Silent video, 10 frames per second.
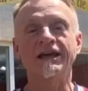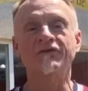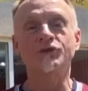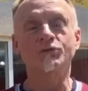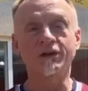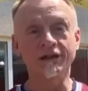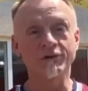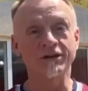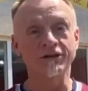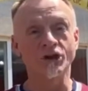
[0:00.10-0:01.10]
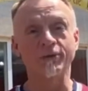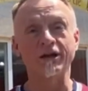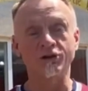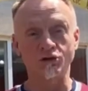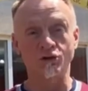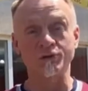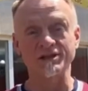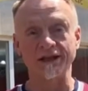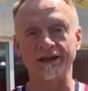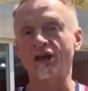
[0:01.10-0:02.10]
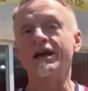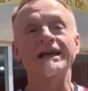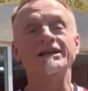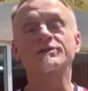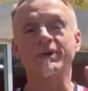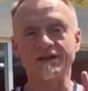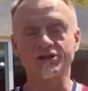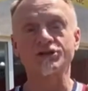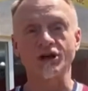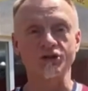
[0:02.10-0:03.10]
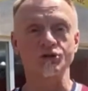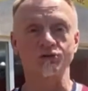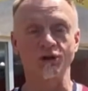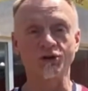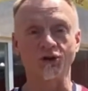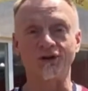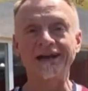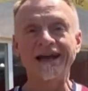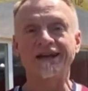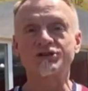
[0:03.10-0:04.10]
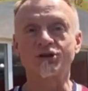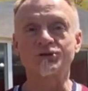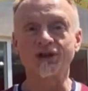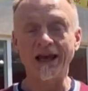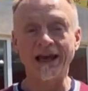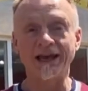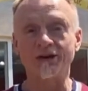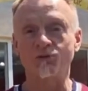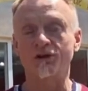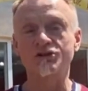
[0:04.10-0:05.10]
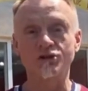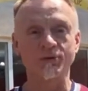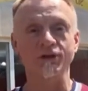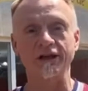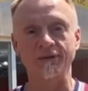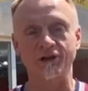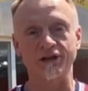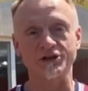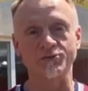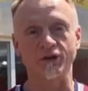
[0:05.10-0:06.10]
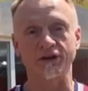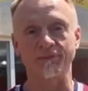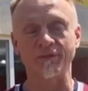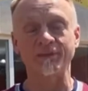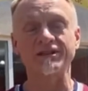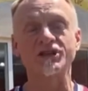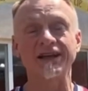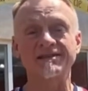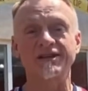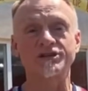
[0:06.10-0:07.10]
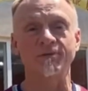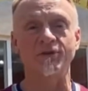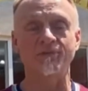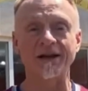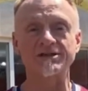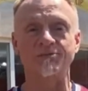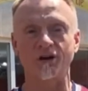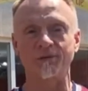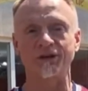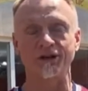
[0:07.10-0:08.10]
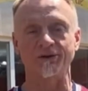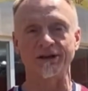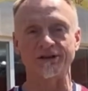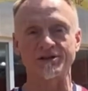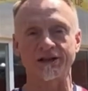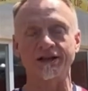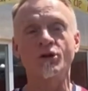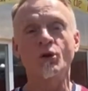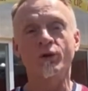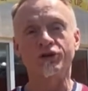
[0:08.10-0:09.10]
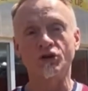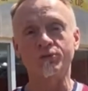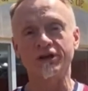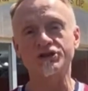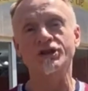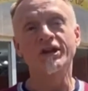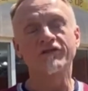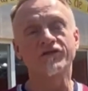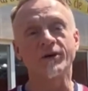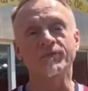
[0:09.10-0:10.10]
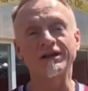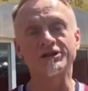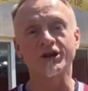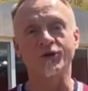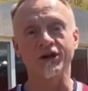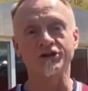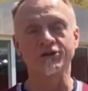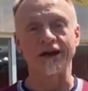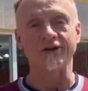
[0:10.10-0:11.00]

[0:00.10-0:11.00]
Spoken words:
you really want to know about local cuisine, it's best to talk to a local. And so today we're super lucky because we're going to be tasting some of the best barbecue in the city with Ubish from Mexico Underground.